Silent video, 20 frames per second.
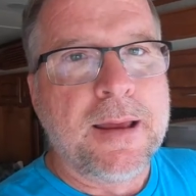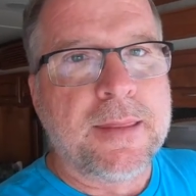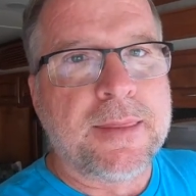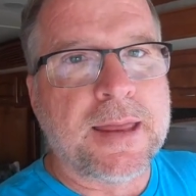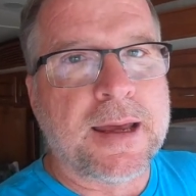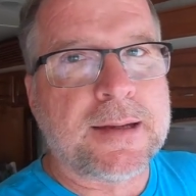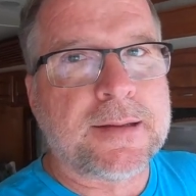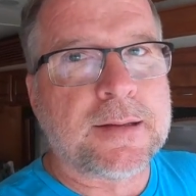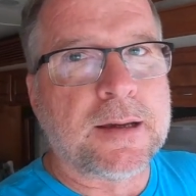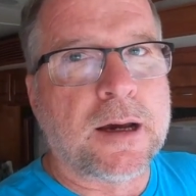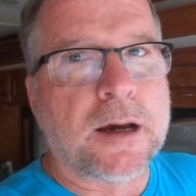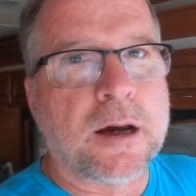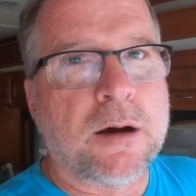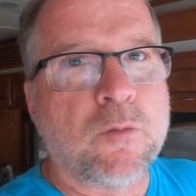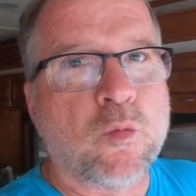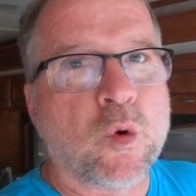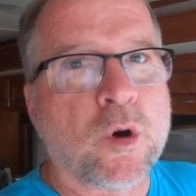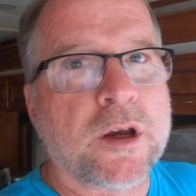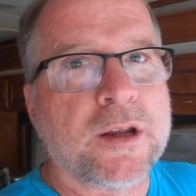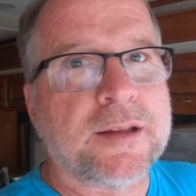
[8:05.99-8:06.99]
that
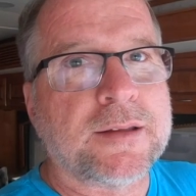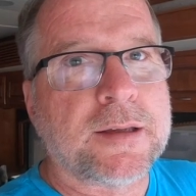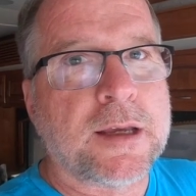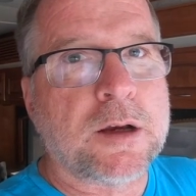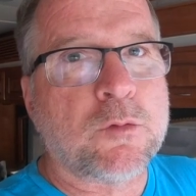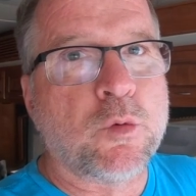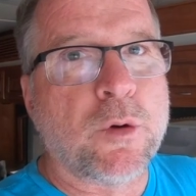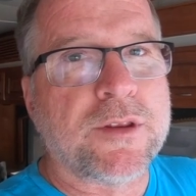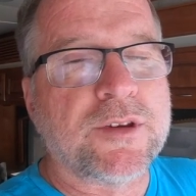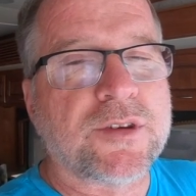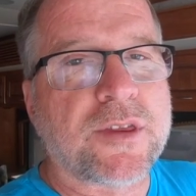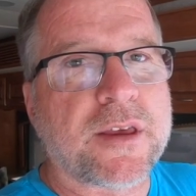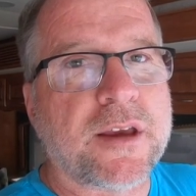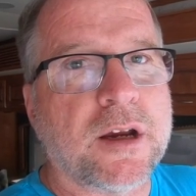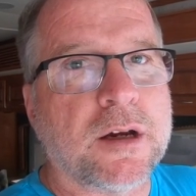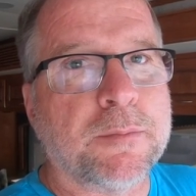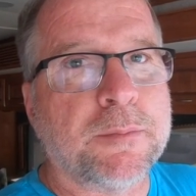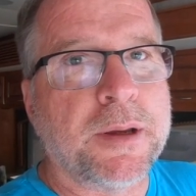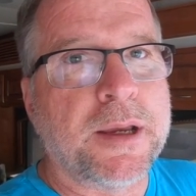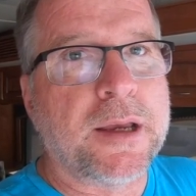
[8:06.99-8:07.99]
we're going to take with us to the
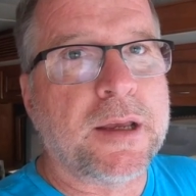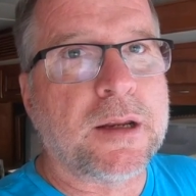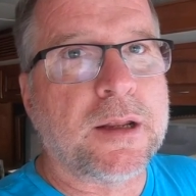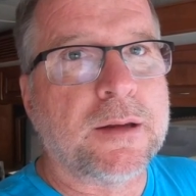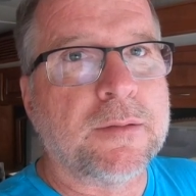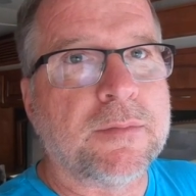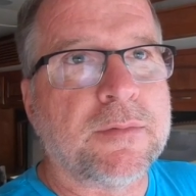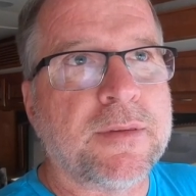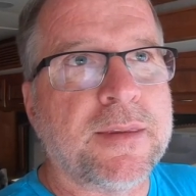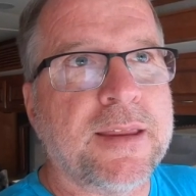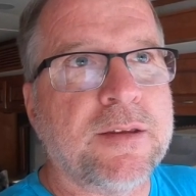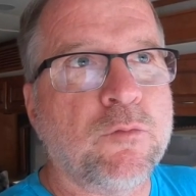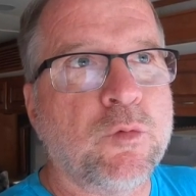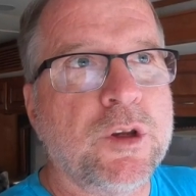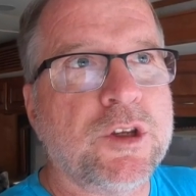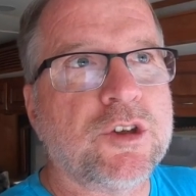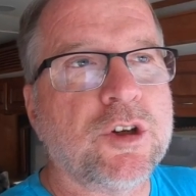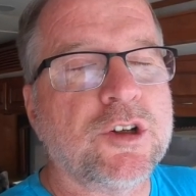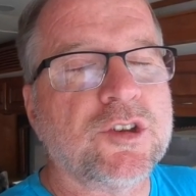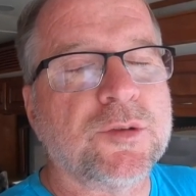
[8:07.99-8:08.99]
Caribbean, and
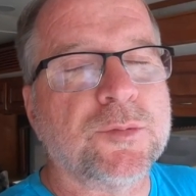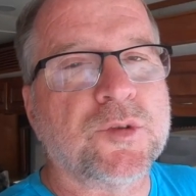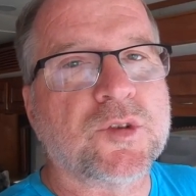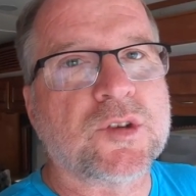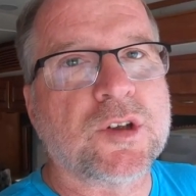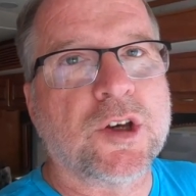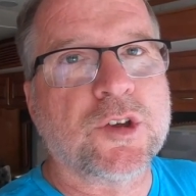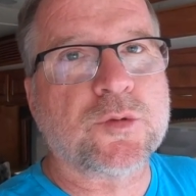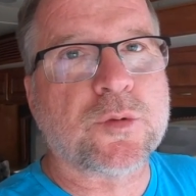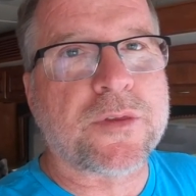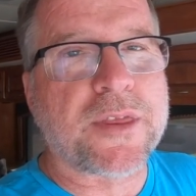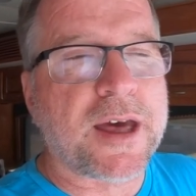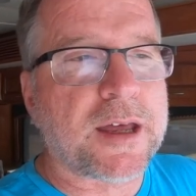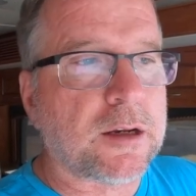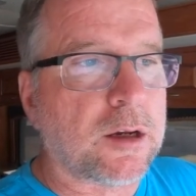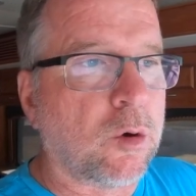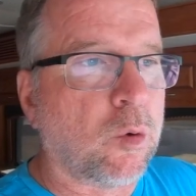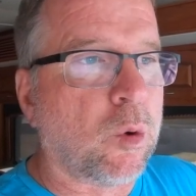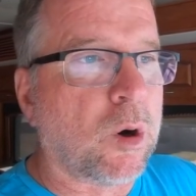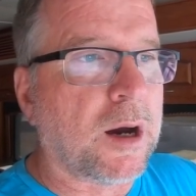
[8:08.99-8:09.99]
we took some stills with that
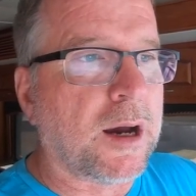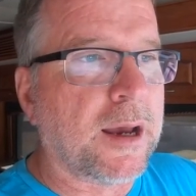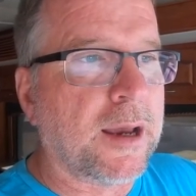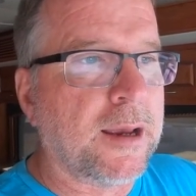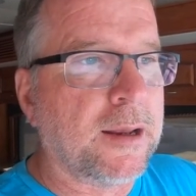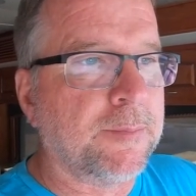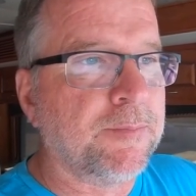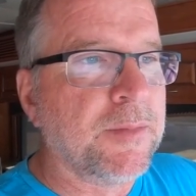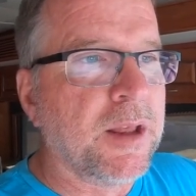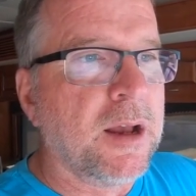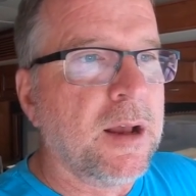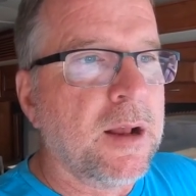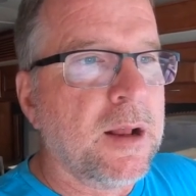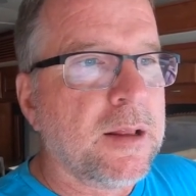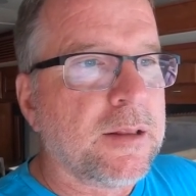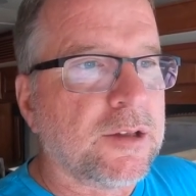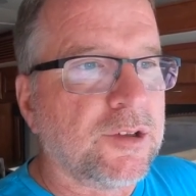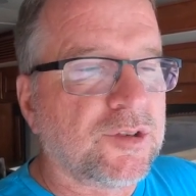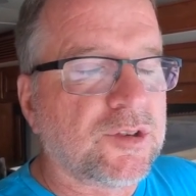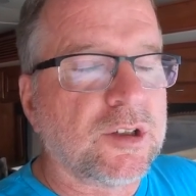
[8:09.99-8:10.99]
in Hawaii, and
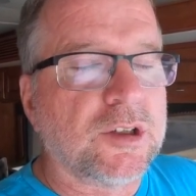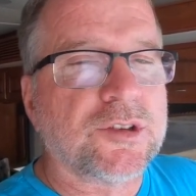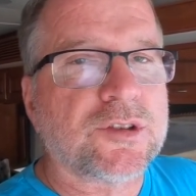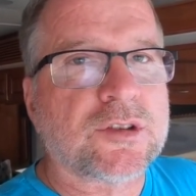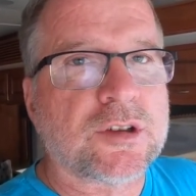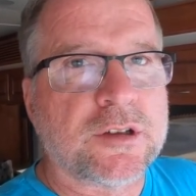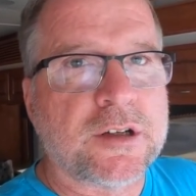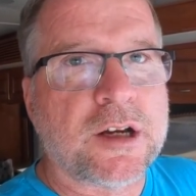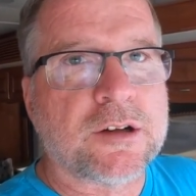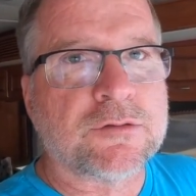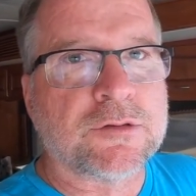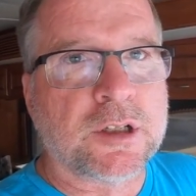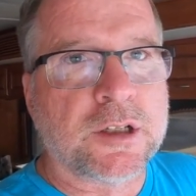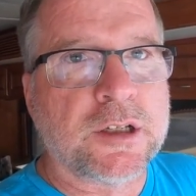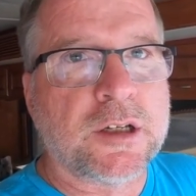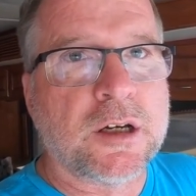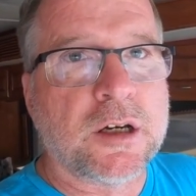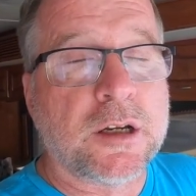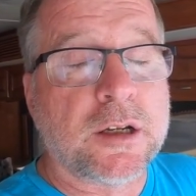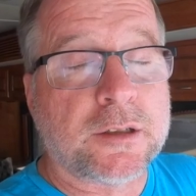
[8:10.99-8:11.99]
the stills turned out
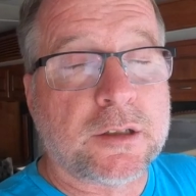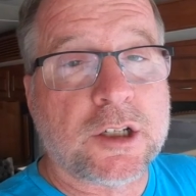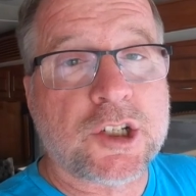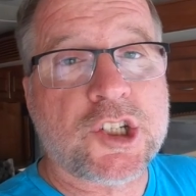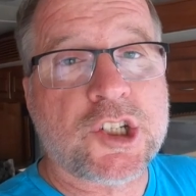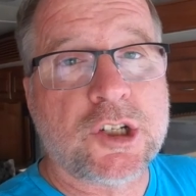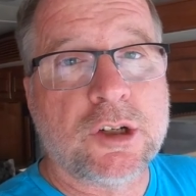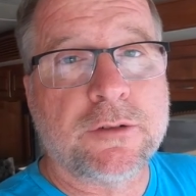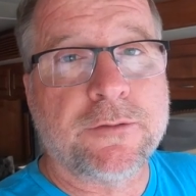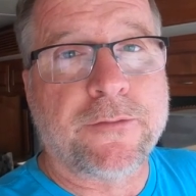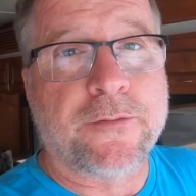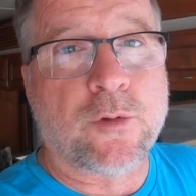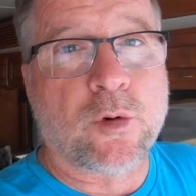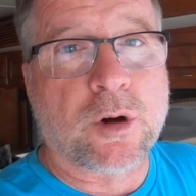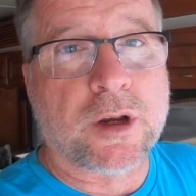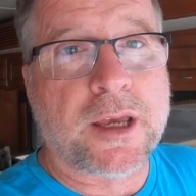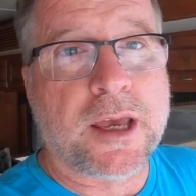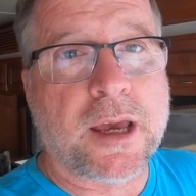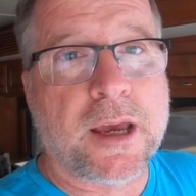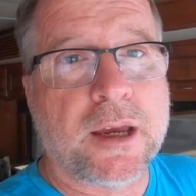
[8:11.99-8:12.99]
really good. It does shoot in
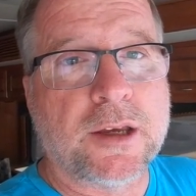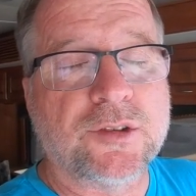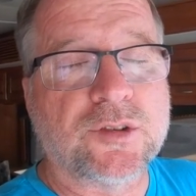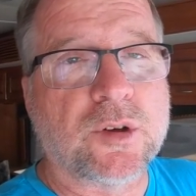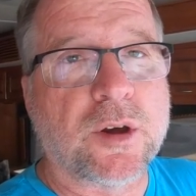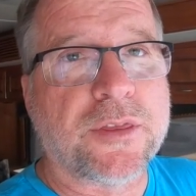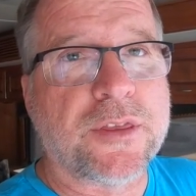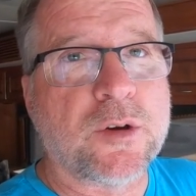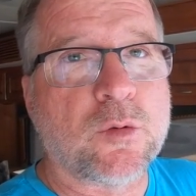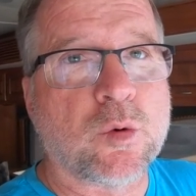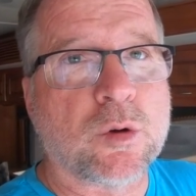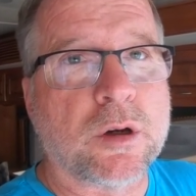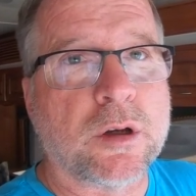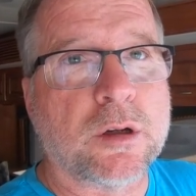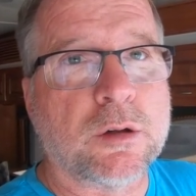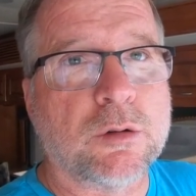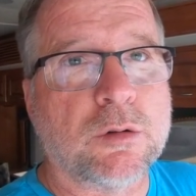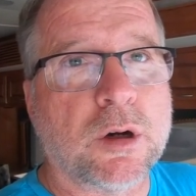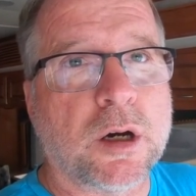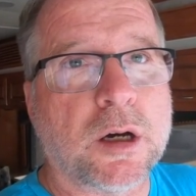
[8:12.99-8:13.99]
4K, so I think we're going
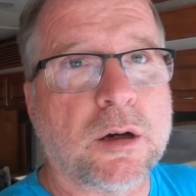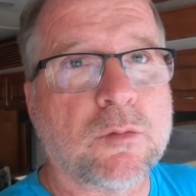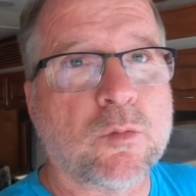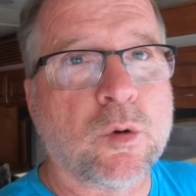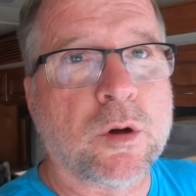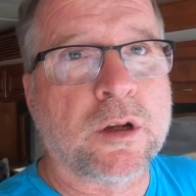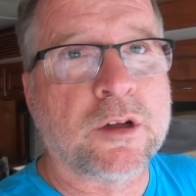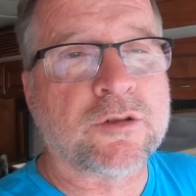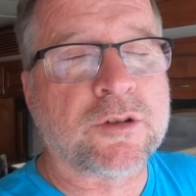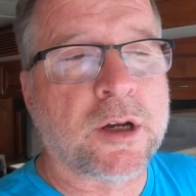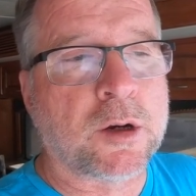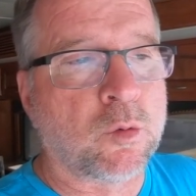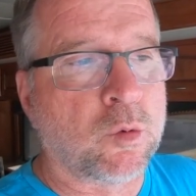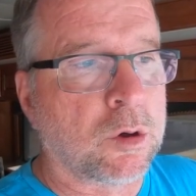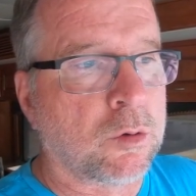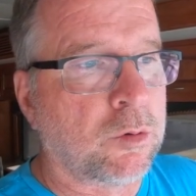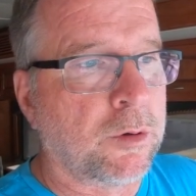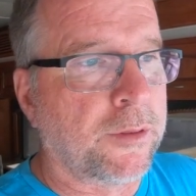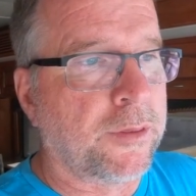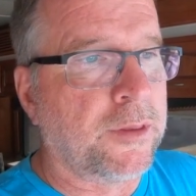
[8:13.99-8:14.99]
to try to
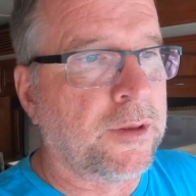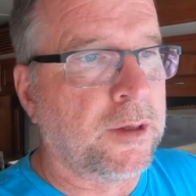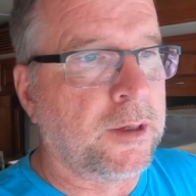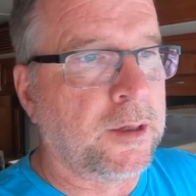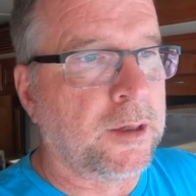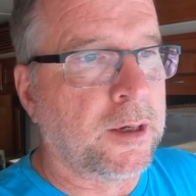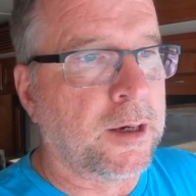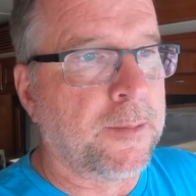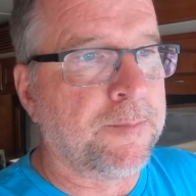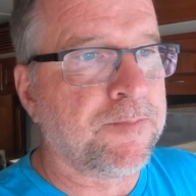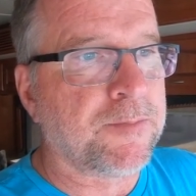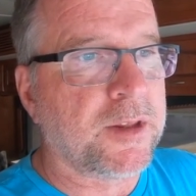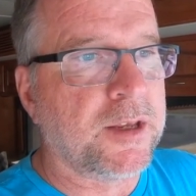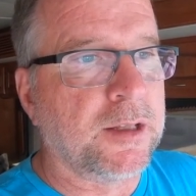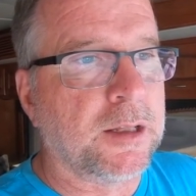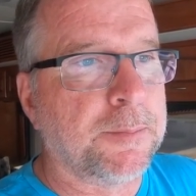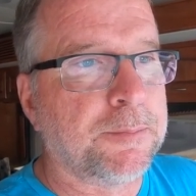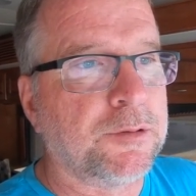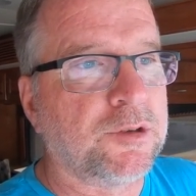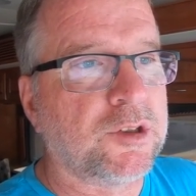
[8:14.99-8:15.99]
work with the
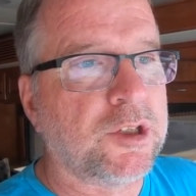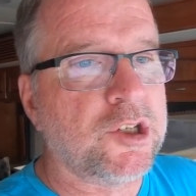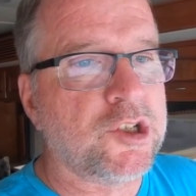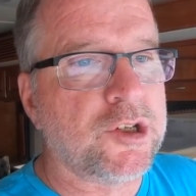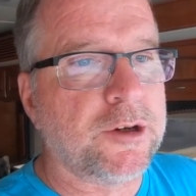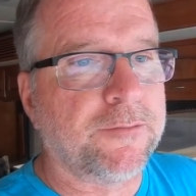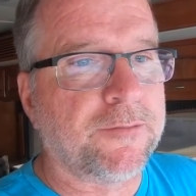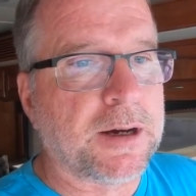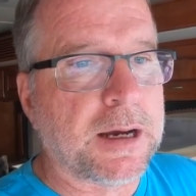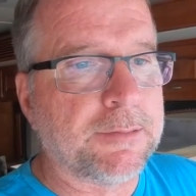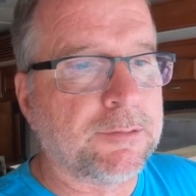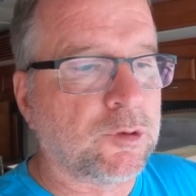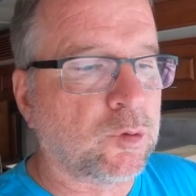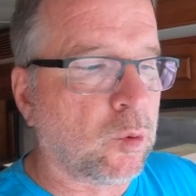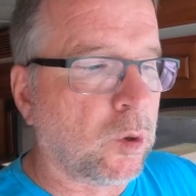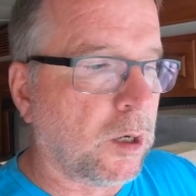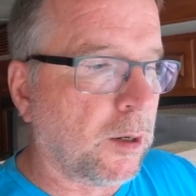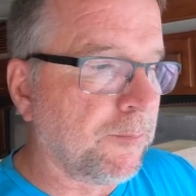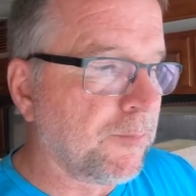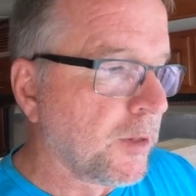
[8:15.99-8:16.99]
Olympus TG5 as
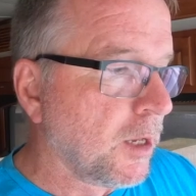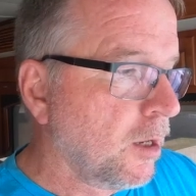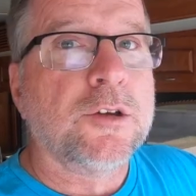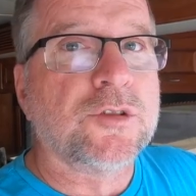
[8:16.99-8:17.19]
well.